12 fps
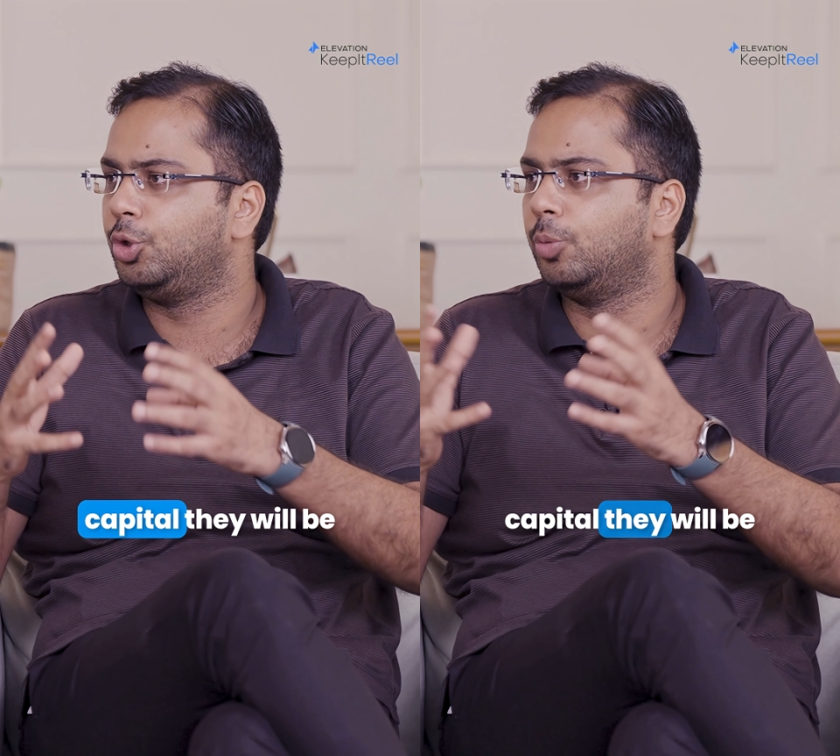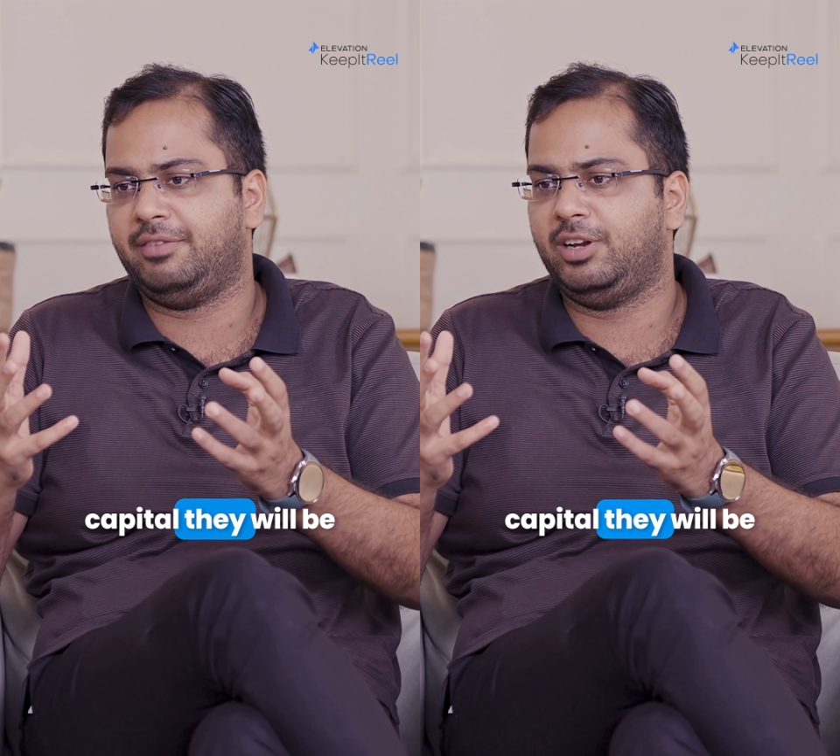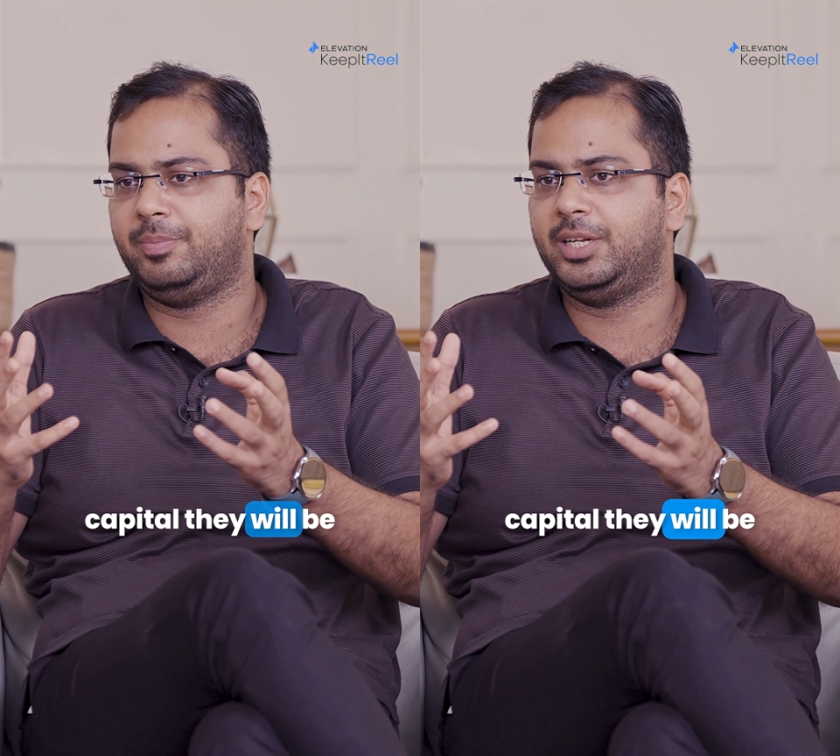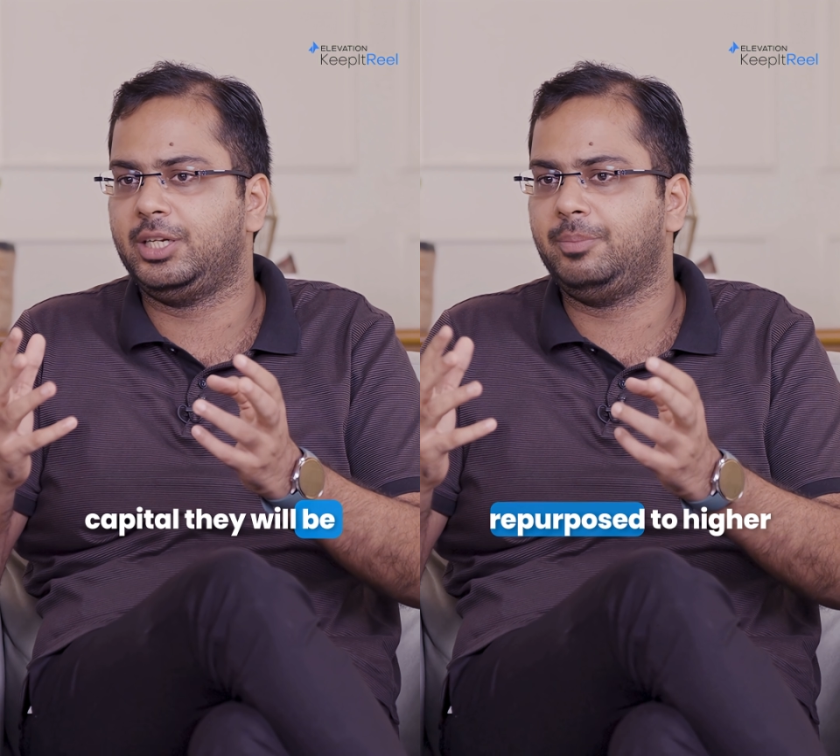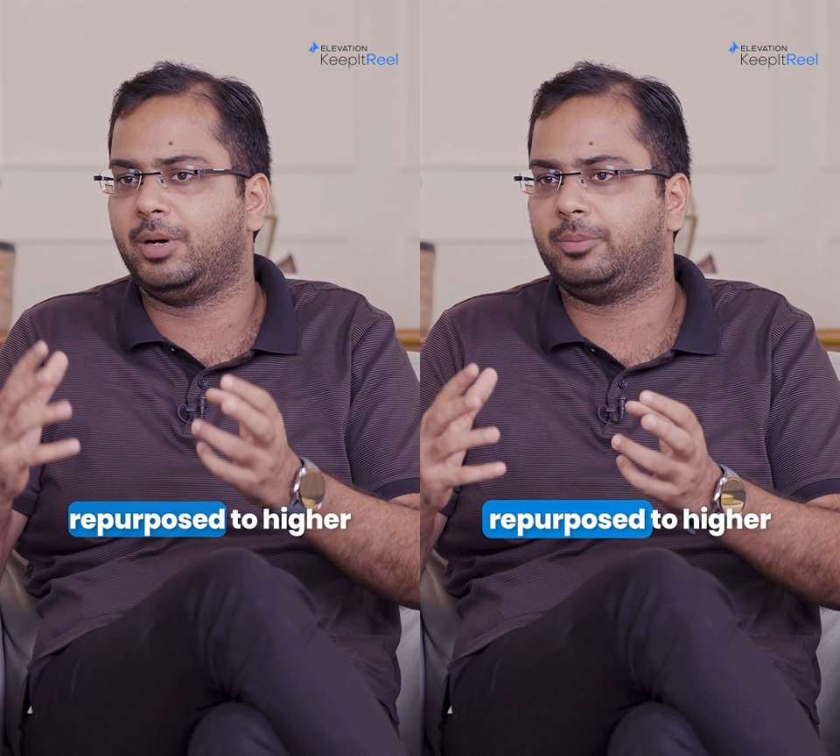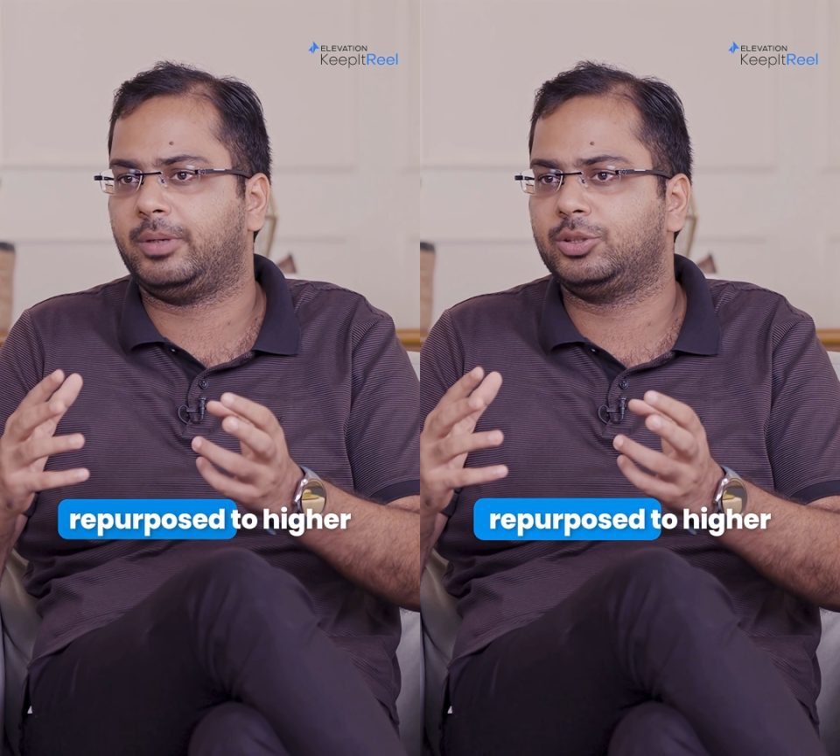they will be
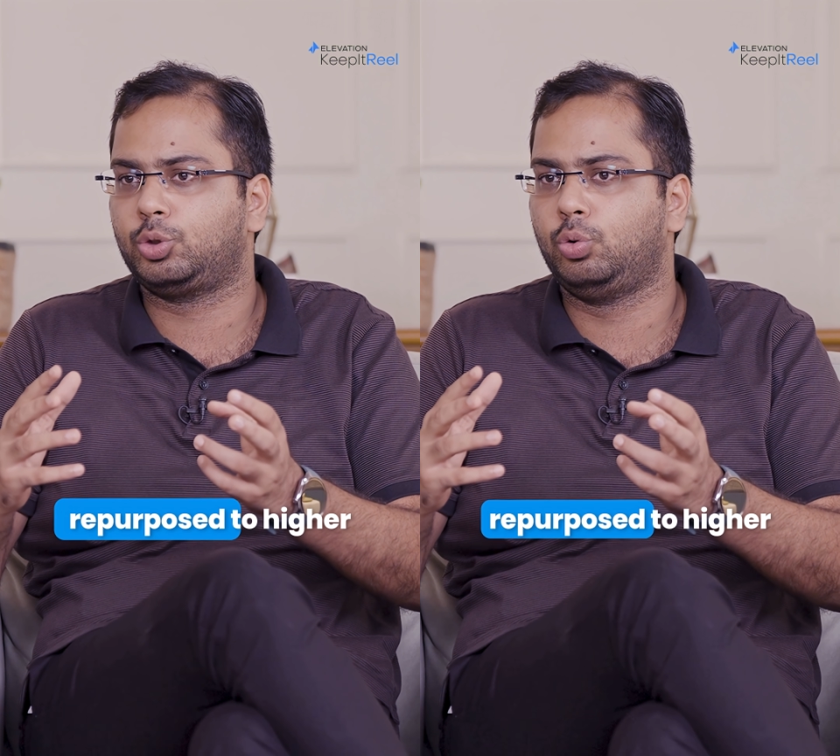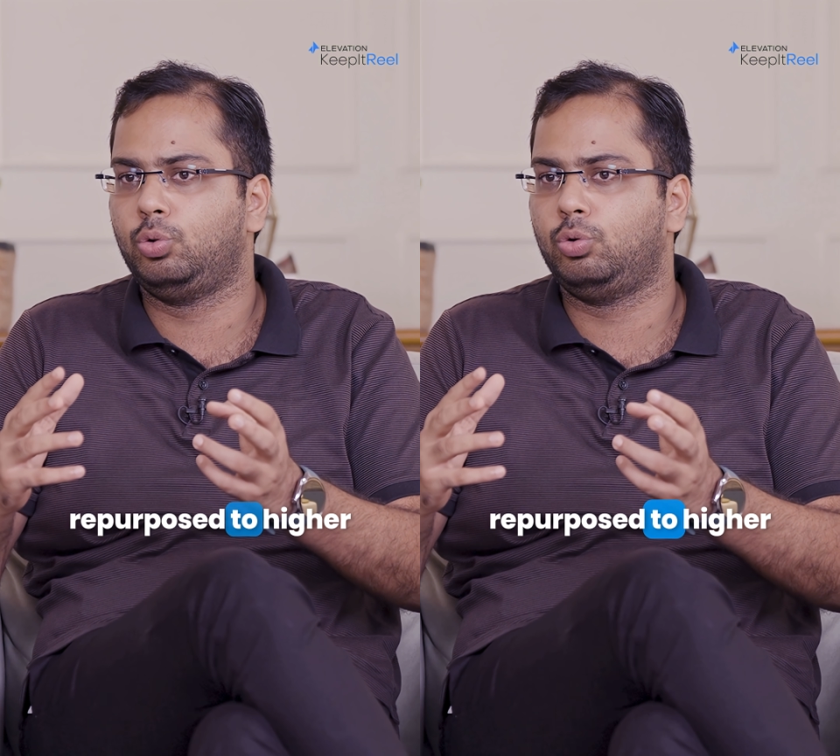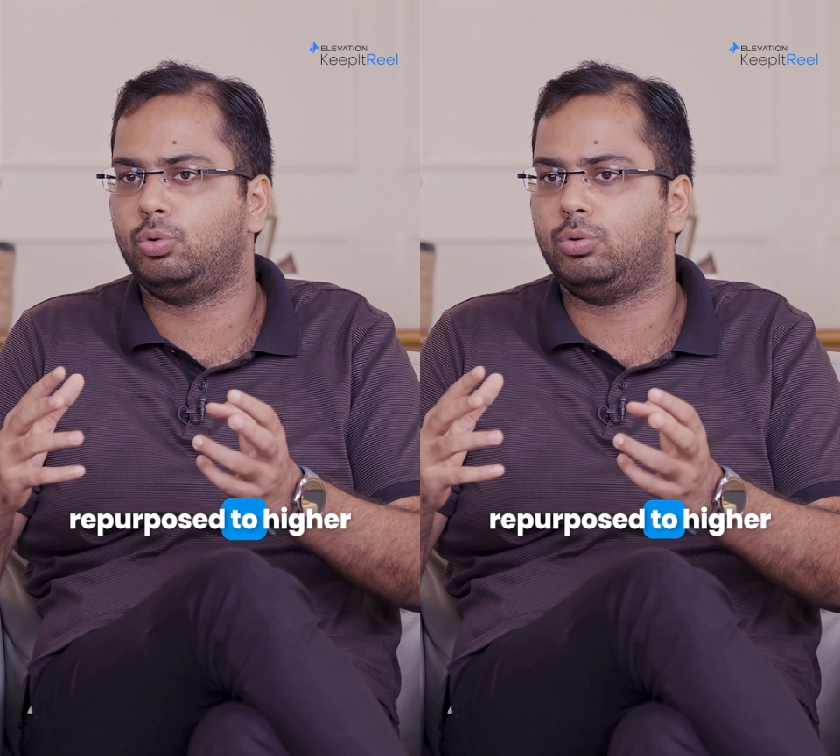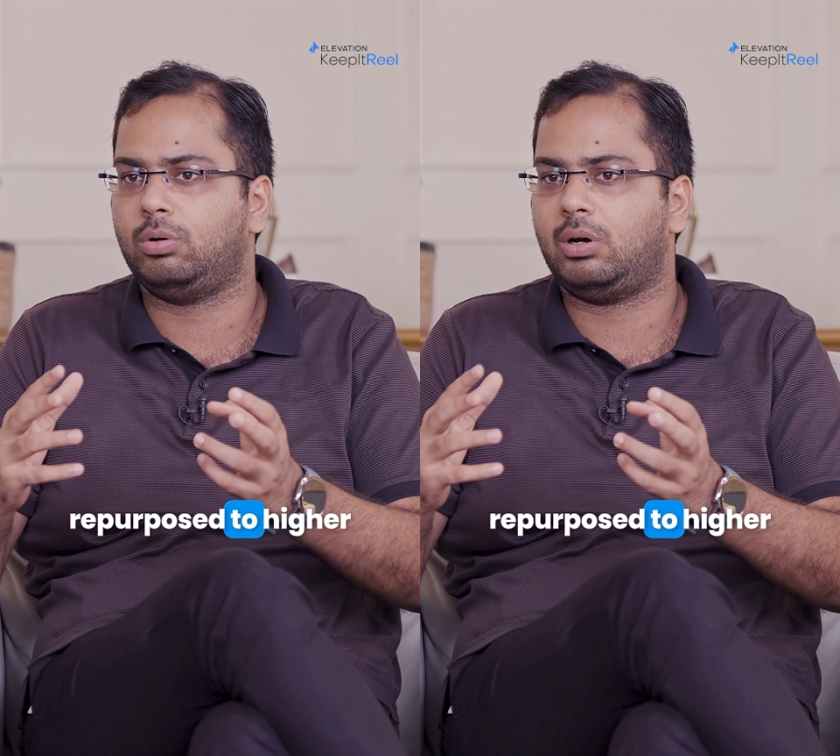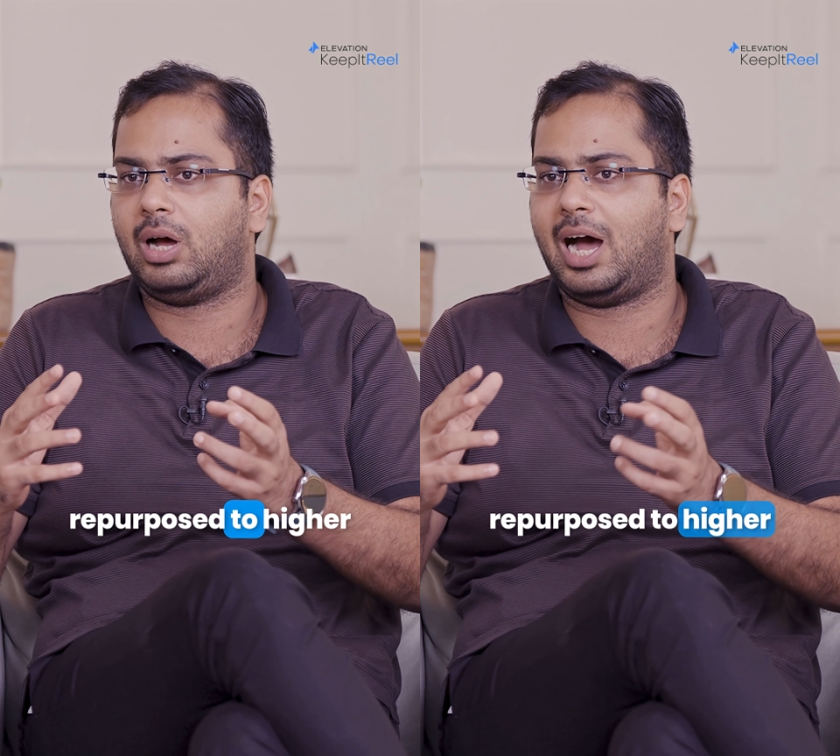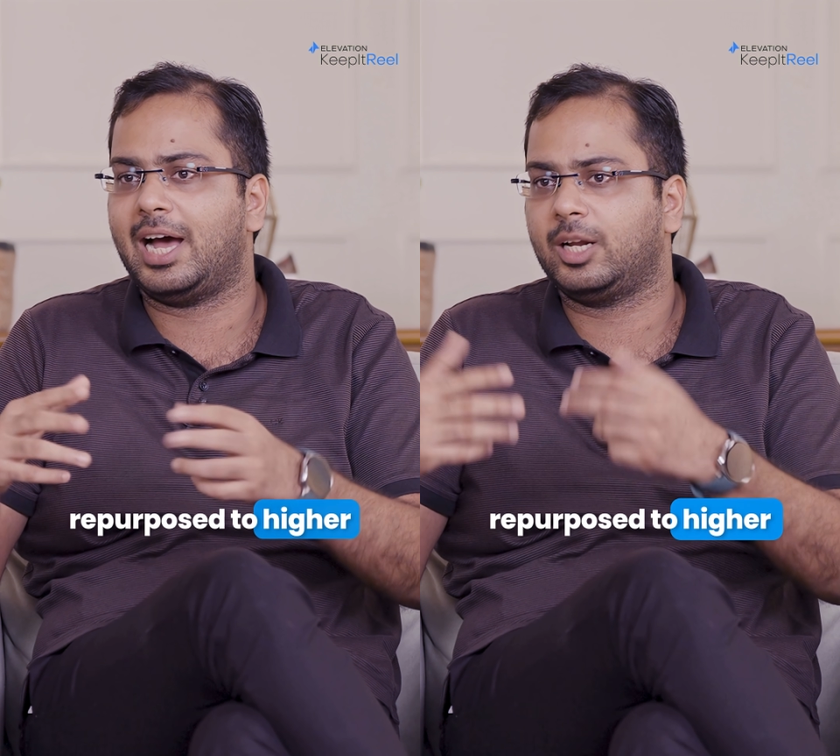repurposed to
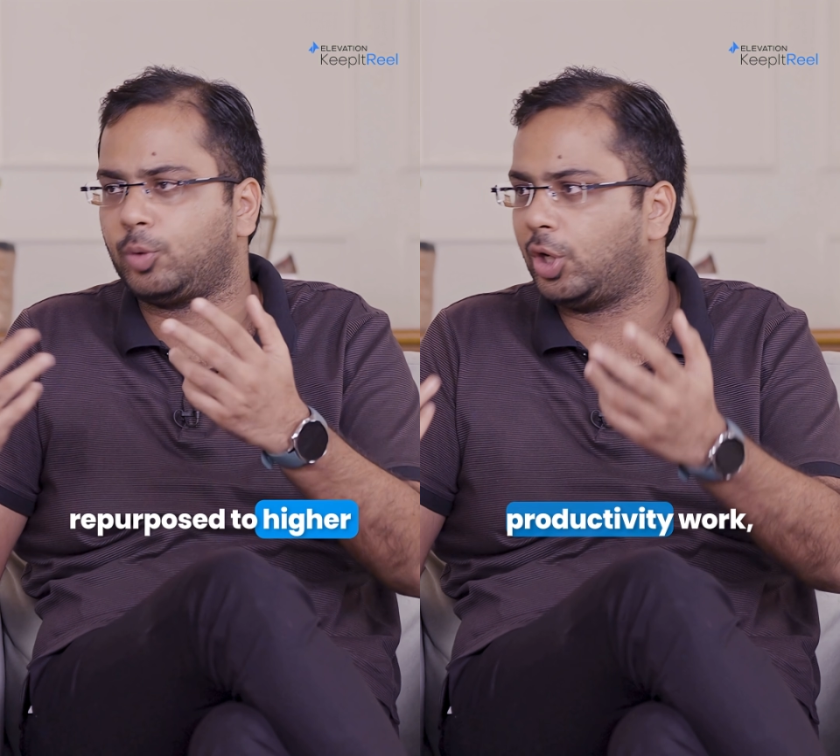higher